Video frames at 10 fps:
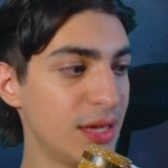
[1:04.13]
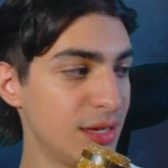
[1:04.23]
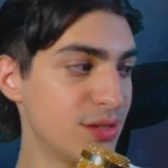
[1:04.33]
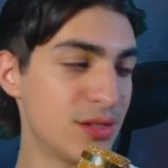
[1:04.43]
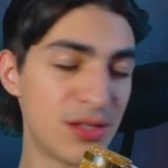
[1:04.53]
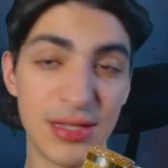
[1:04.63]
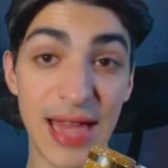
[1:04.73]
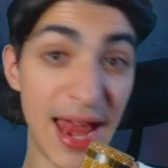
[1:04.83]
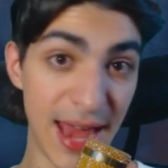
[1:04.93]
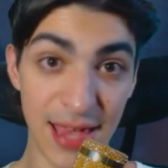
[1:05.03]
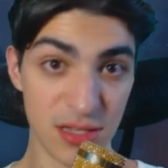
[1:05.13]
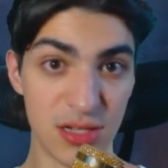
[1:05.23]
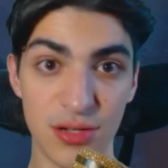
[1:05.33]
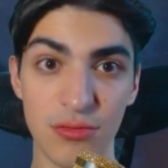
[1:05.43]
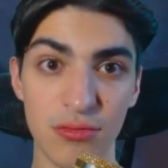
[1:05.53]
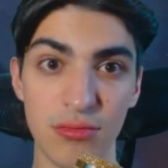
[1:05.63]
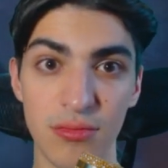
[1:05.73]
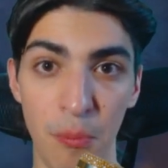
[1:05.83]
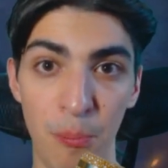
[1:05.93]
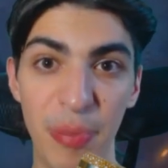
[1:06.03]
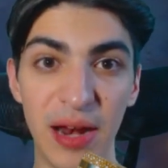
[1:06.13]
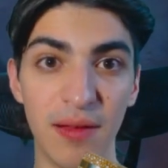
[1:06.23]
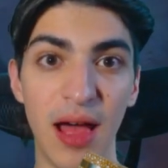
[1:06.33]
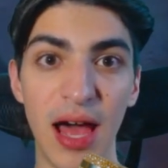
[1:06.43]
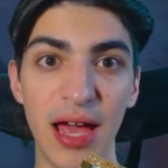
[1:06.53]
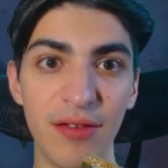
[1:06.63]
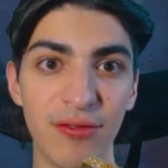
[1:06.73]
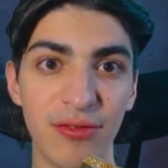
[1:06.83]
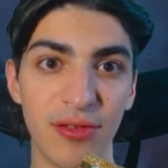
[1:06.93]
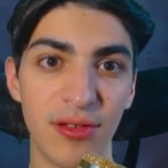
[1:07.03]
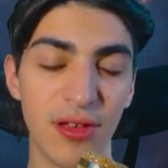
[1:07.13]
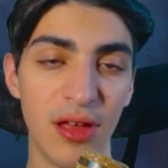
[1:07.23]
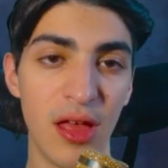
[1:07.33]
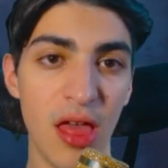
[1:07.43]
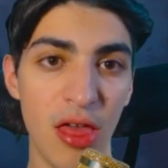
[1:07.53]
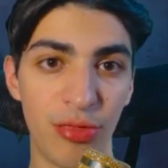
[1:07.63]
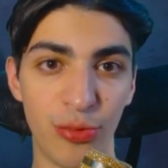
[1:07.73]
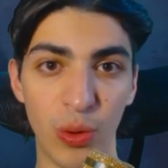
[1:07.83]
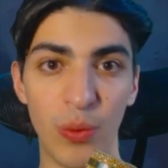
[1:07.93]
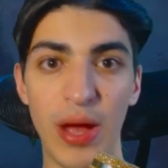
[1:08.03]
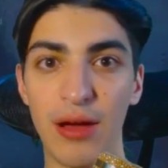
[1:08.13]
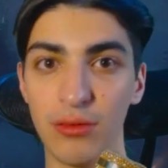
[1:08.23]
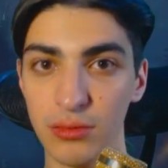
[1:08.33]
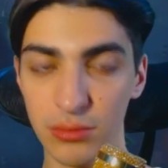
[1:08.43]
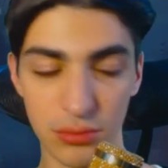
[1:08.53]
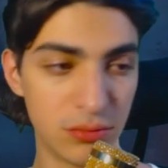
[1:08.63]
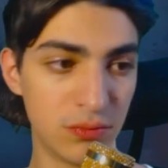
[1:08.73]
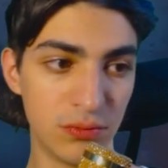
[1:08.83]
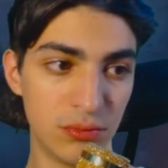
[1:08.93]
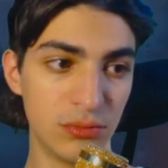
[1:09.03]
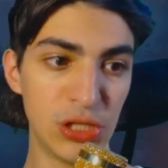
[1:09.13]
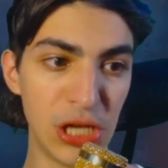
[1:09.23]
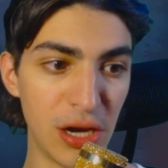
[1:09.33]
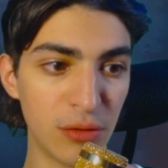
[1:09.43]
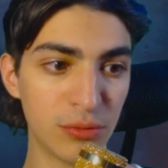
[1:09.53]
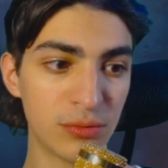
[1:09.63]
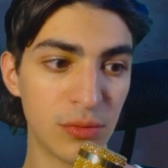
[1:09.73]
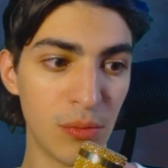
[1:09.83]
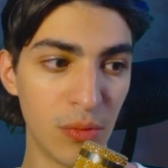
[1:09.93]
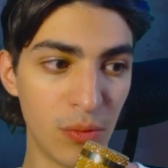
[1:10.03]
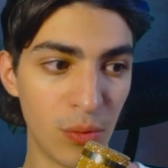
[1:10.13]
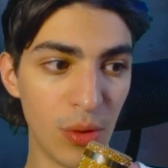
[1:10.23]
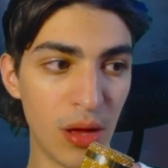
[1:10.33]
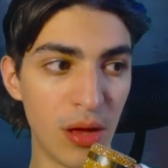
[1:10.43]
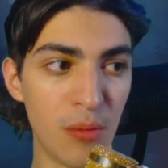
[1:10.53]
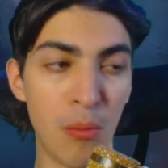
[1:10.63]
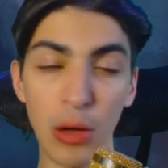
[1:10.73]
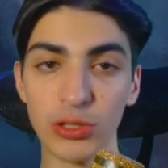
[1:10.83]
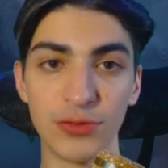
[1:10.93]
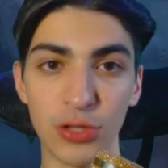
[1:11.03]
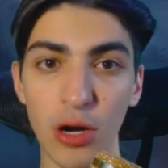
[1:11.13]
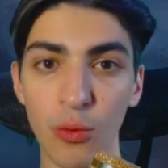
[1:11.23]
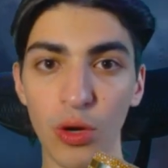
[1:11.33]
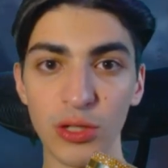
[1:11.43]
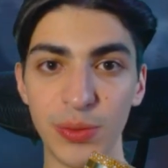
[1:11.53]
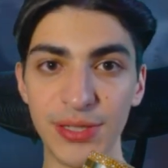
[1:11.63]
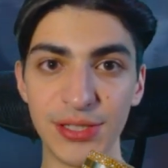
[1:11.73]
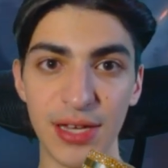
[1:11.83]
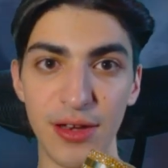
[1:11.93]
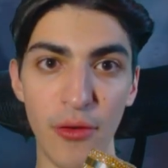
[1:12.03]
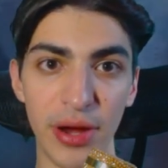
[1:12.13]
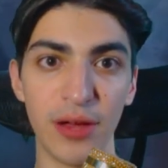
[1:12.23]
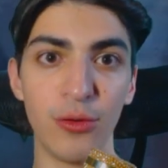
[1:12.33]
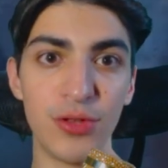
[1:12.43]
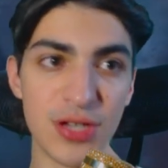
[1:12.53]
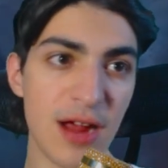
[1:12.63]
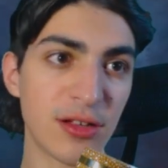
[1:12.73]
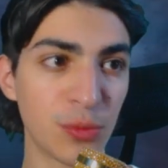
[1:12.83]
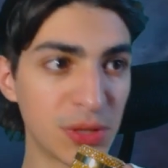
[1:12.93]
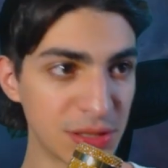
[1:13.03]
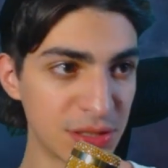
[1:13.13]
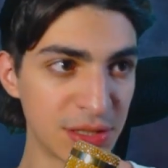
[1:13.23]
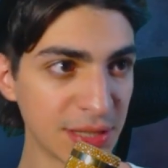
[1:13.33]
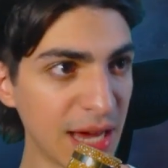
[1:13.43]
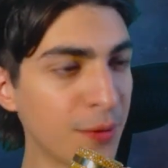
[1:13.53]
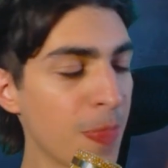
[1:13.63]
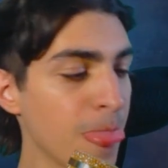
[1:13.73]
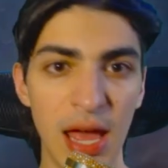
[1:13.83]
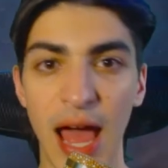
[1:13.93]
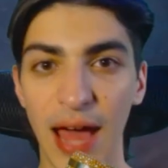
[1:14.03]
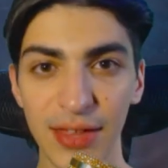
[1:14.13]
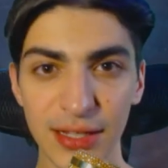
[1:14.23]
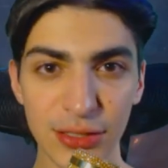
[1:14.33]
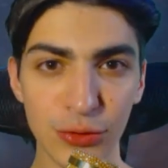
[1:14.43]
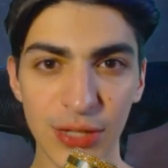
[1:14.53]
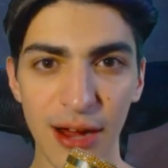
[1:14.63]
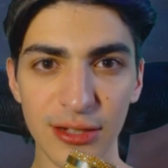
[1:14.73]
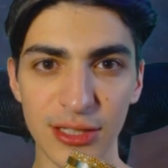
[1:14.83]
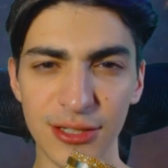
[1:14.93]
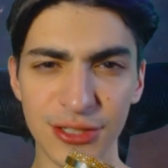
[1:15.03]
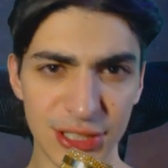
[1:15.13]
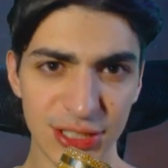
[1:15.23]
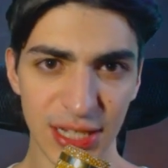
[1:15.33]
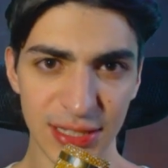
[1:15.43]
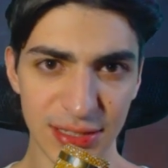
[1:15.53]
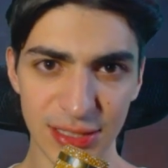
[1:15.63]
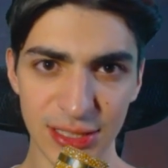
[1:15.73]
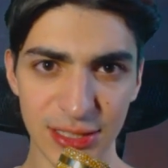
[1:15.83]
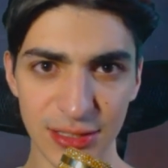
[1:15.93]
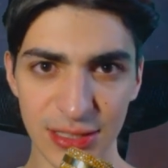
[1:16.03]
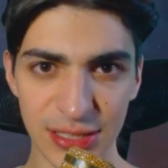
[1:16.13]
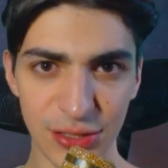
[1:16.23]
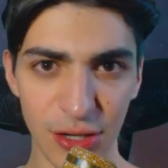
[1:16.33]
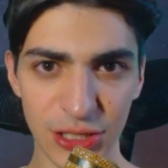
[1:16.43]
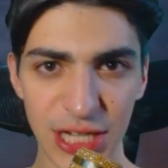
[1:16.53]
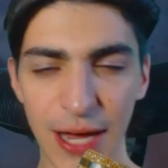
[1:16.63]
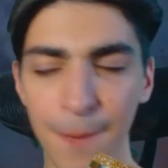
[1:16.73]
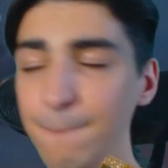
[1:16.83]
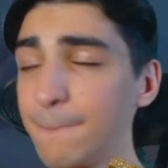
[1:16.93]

He's that has been alive throughout, you know, uh, most of Star Wars. We just had no idea who this character was until now. I think it's a new character, just like the these Dark Jedi.